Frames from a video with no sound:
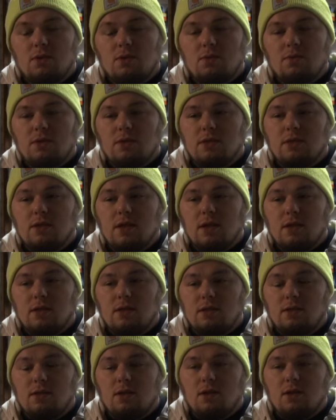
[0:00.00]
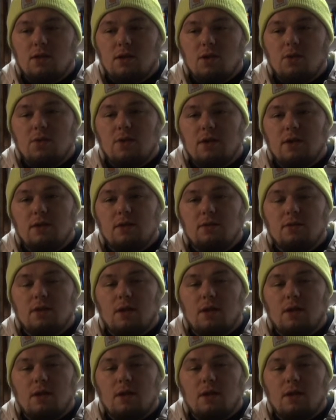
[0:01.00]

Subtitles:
so we decided to start going a